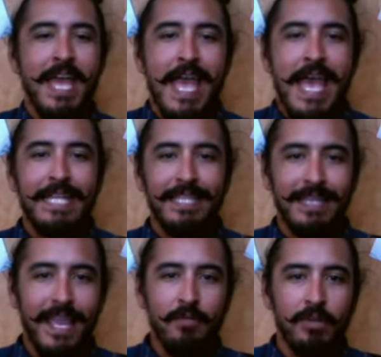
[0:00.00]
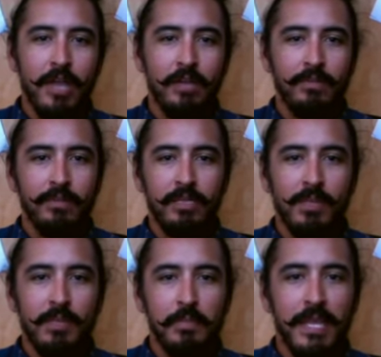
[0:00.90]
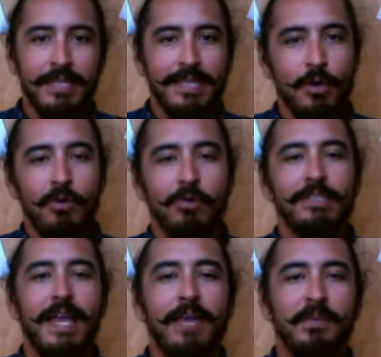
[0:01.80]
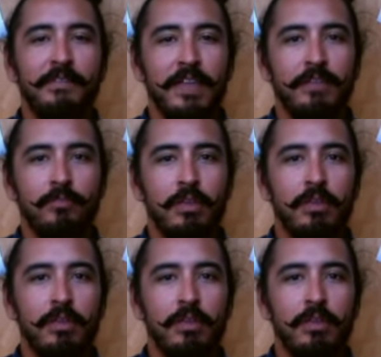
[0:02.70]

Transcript: And today we're not only going to be playing the old-timey favorite,